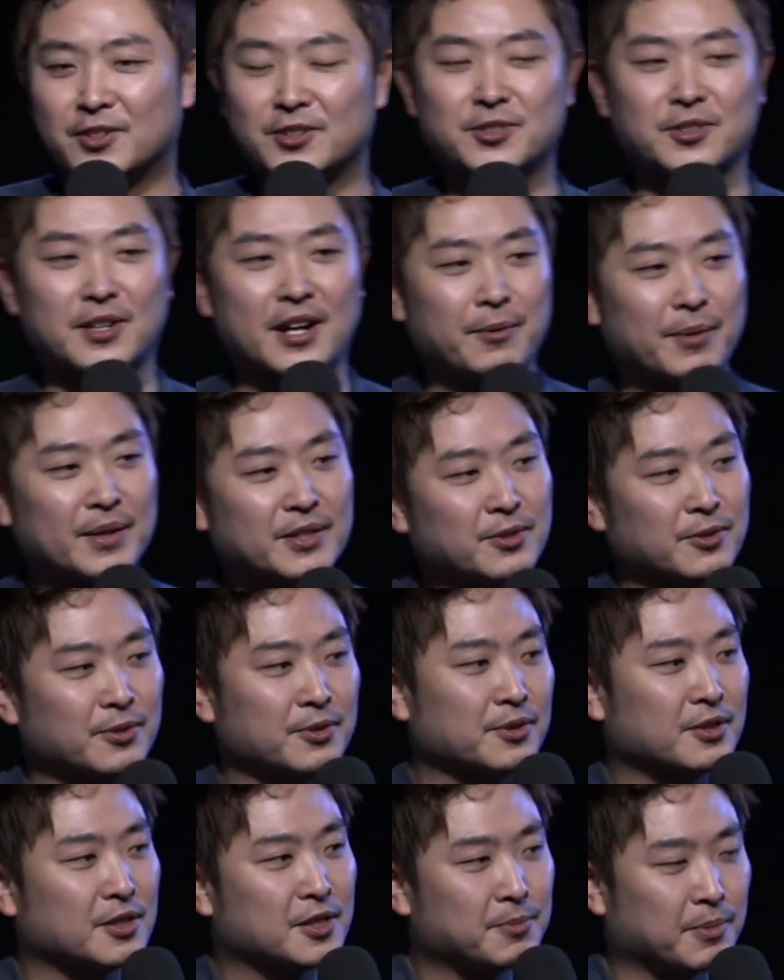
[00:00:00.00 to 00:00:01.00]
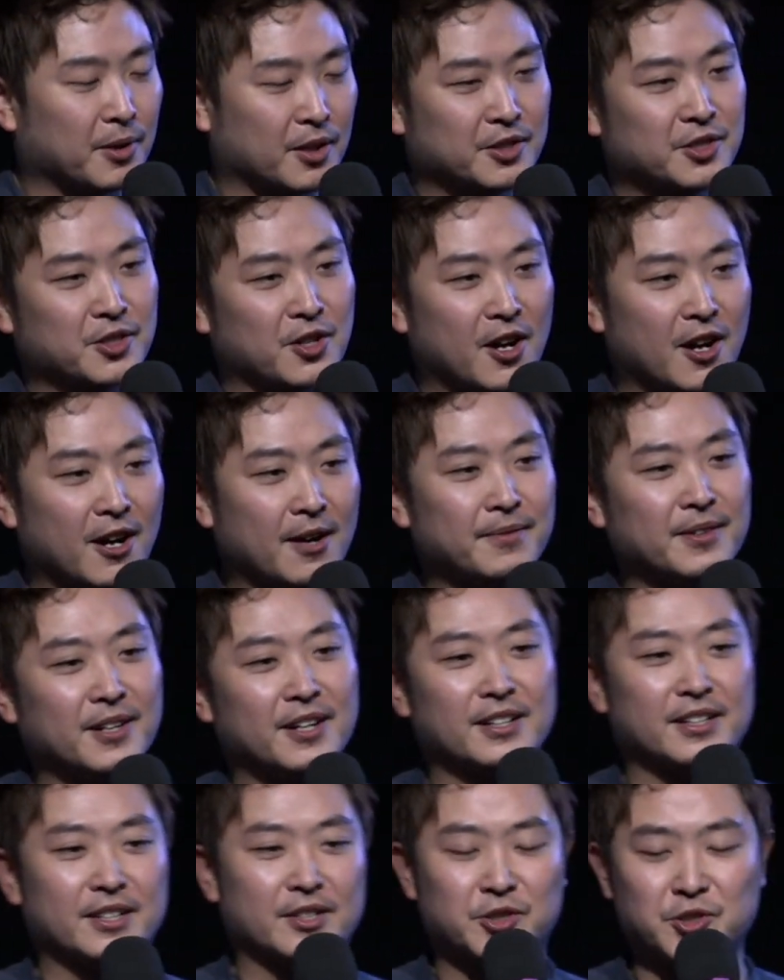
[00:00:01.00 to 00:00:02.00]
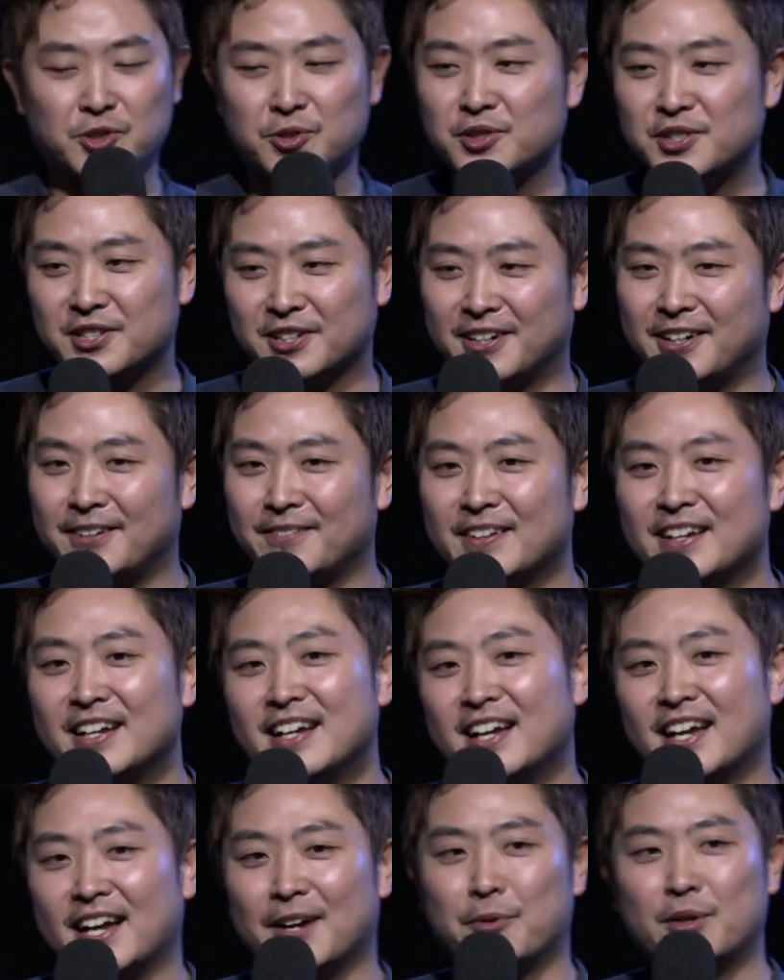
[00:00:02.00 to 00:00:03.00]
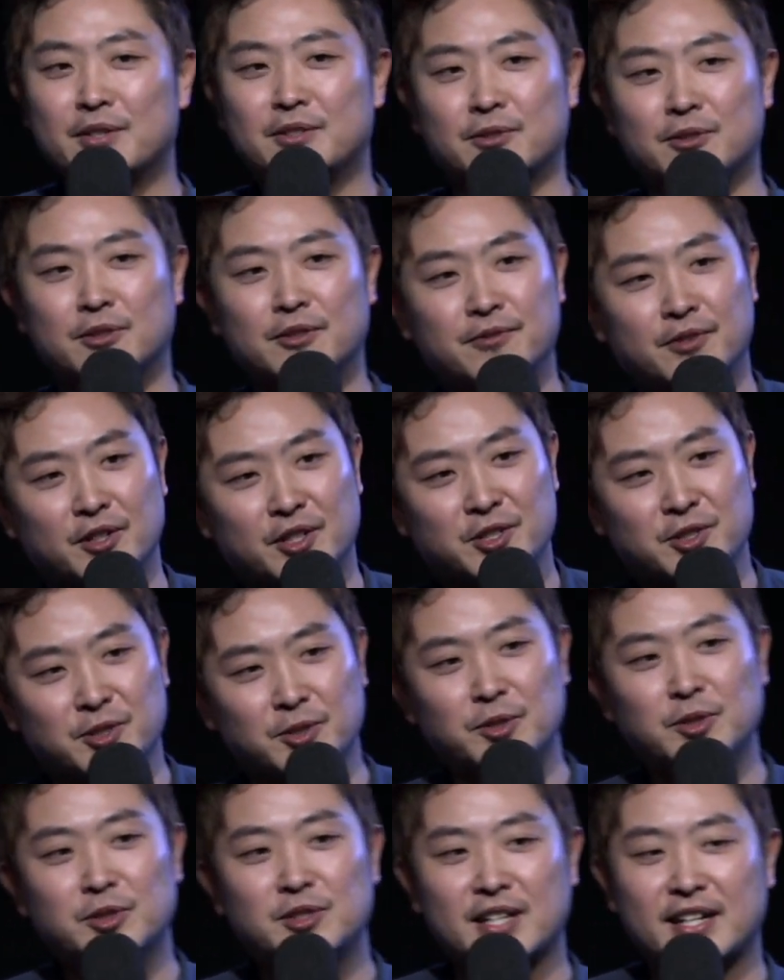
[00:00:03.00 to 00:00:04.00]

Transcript: So I went to the sports shop, the shoe shop, and went to look for shoes.